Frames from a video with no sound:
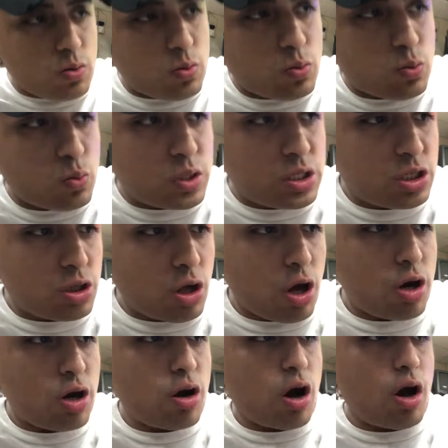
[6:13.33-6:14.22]
We
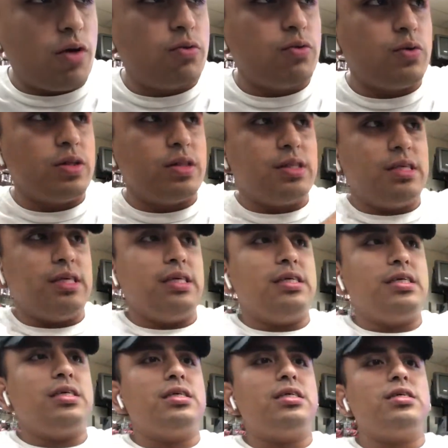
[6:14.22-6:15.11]
started off with
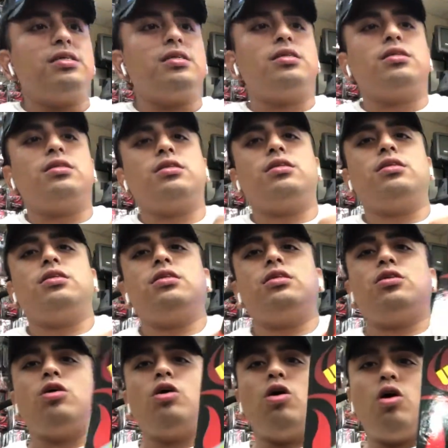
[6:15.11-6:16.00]
these. This
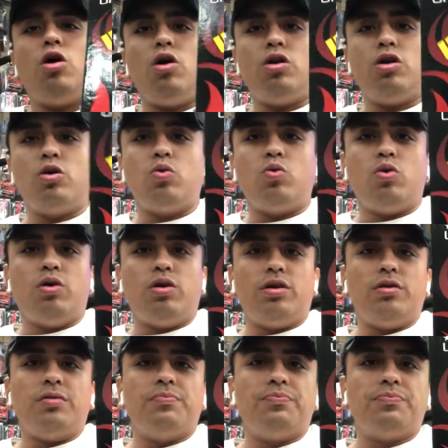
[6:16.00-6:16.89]
is an
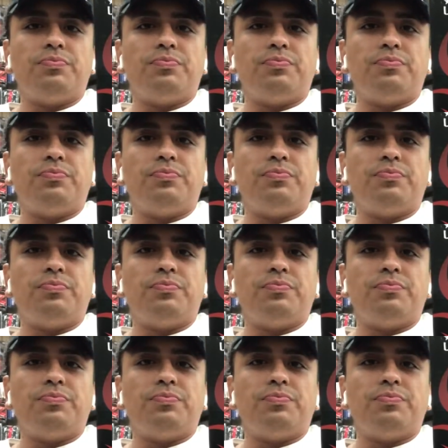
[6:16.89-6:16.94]
all-in-one